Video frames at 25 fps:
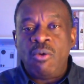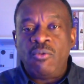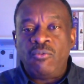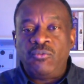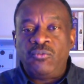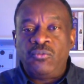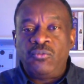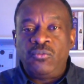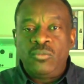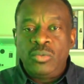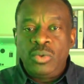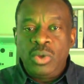
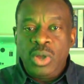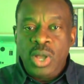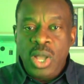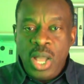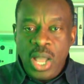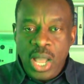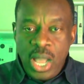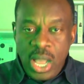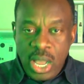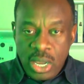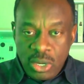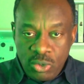of
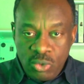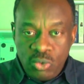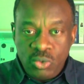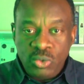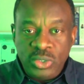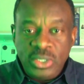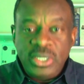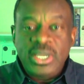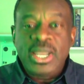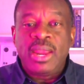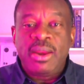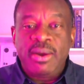a
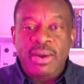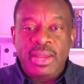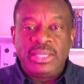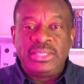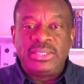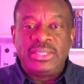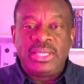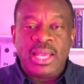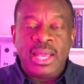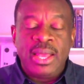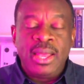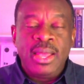good
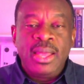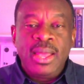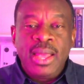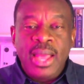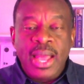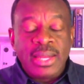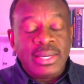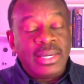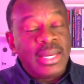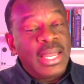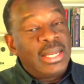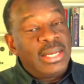character,
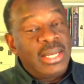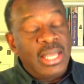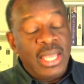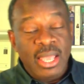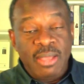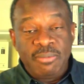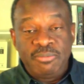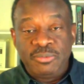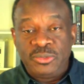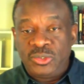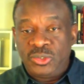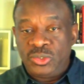and
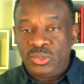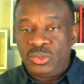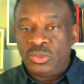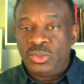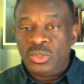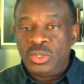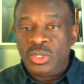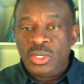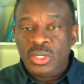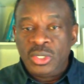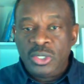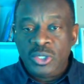that helps
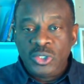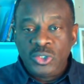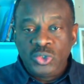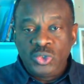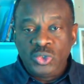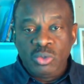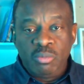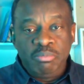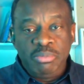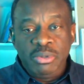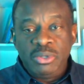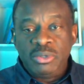you
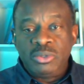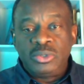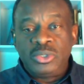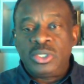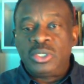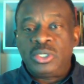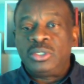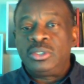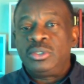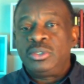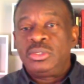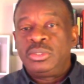to
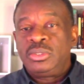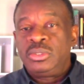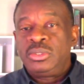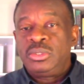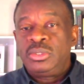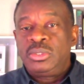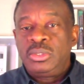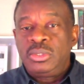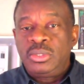build on